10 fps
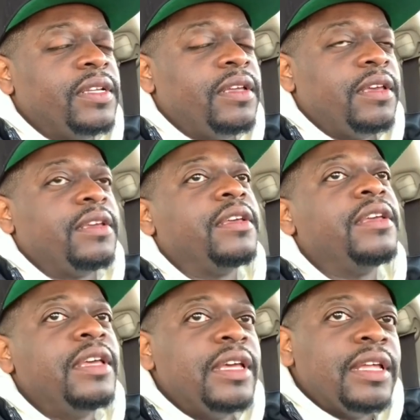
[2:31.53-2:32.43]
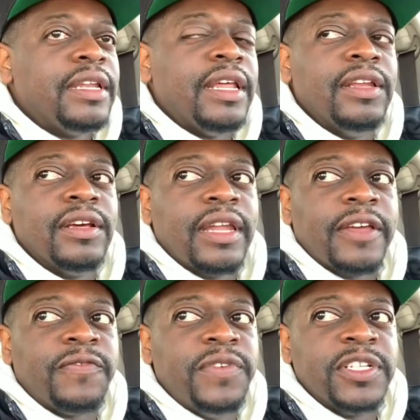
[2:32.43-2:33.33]
they look
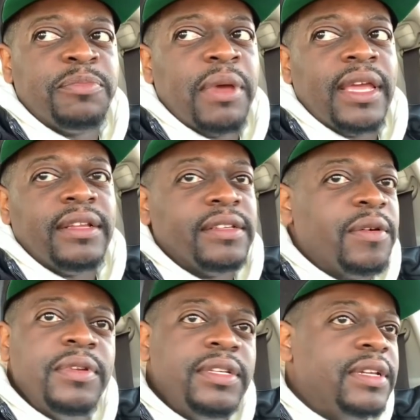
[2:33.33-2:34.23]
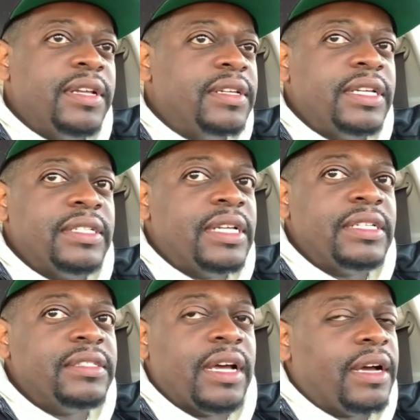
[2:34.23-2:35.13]
like fish bait. Don't eat
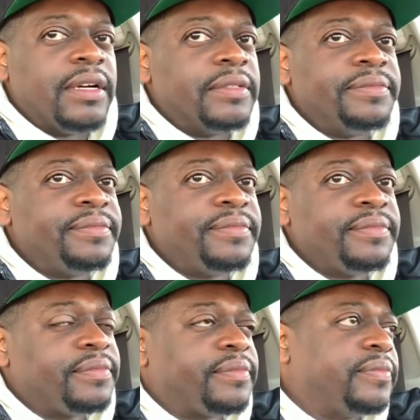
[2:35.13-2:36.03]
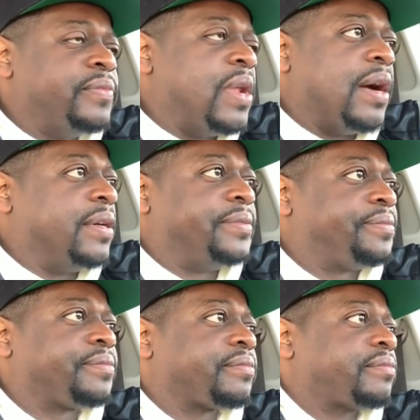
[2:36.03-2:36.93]
nah. Nope,
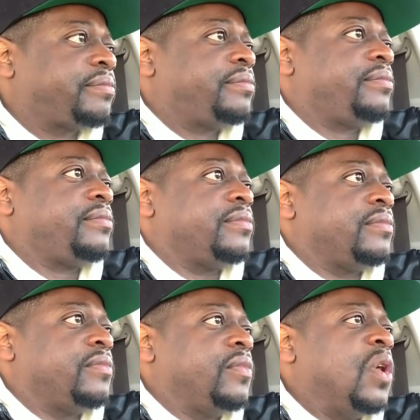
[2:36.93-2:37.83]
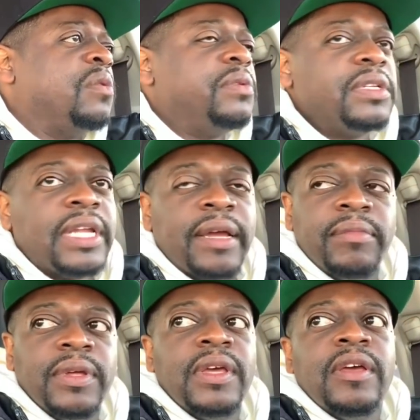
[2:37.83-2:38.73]
look like
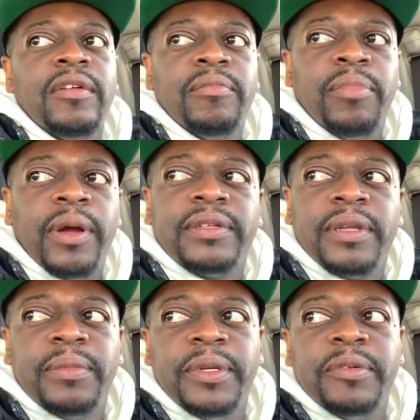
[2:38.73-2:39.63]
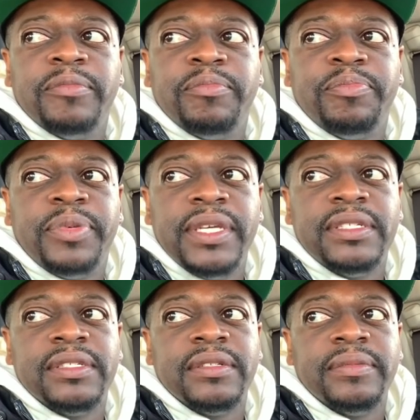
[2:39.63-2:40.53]
burnt up little
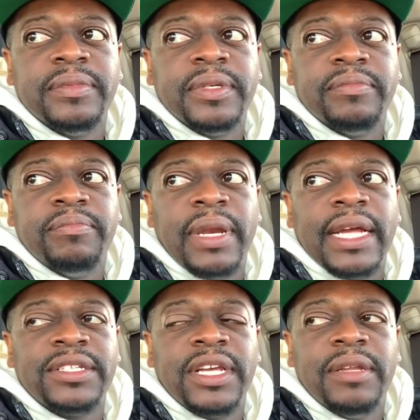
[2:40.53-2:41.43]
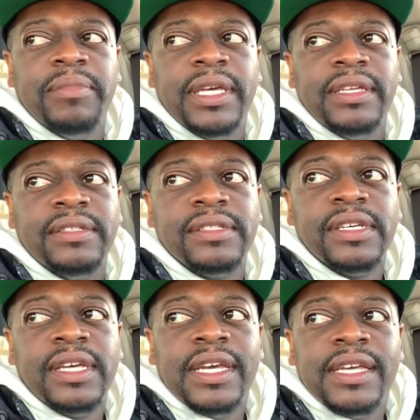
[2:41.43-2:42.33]
pieces of black jelly beans
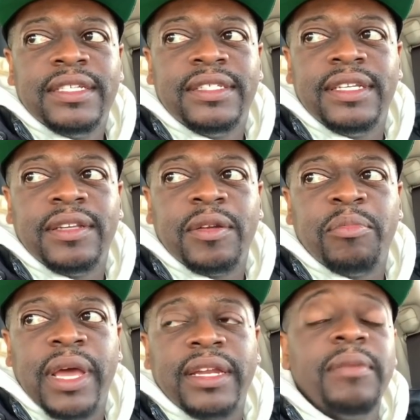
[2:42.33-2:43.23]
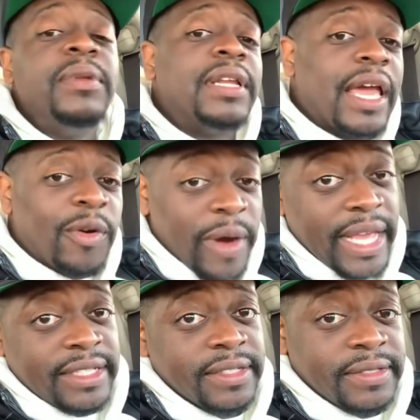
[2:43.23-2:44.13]
sitting on the back. Them look like
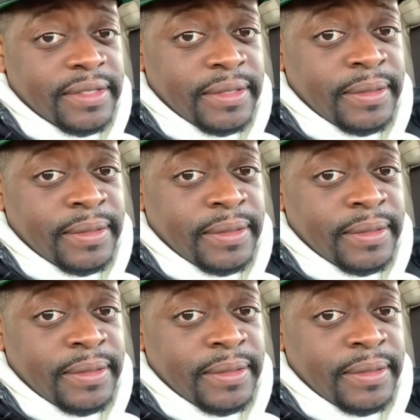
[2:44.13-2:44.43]
raisins.